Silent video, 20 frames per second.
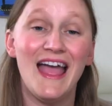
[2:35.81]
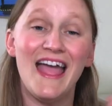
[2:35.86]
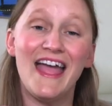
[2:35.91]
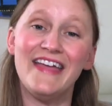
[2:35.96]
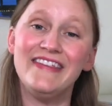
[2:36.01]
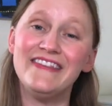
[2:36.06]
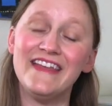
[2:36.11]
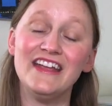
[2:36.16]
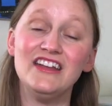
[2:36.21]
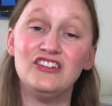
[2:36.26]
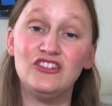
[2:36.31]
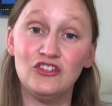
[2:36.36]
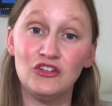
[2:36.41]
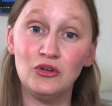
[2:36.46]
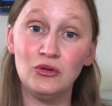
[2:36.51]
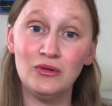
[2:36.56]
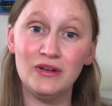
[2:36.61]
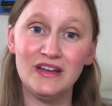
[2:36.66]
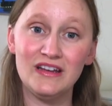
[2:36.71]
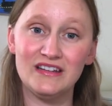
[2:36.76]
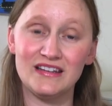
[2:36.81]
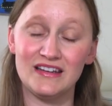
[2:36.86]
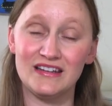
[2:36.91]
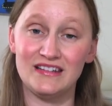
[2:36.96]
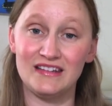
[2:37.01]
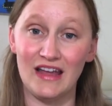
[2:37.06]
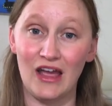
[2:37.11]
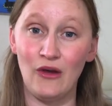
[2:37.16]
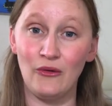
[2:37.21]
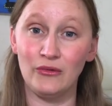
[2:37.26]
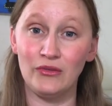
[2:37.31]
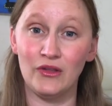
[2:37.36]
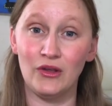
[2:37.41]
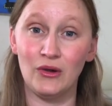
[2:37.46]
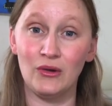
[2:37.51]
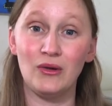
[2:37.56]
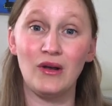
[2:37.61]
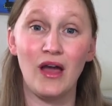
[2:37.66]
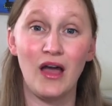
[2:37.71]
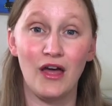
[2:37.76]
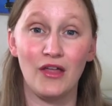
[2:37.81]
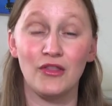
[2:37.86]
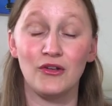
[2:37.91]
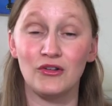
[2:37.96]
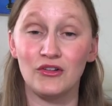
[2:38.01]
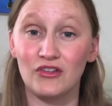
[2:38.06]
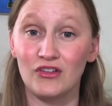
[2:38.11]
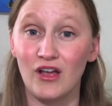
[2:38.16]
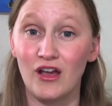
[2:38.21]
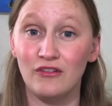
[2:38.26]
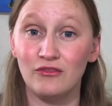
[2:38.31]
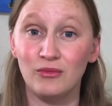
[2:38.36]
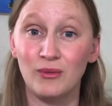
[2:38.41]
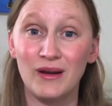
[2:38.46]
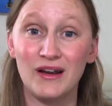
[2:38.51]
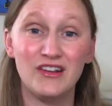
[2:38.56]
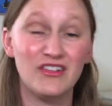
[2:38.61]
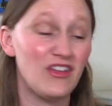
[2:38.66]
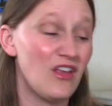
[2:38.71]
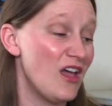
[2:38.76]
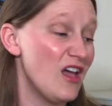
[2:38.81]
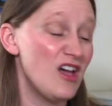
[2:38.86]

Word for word: and they do need to download other softwares,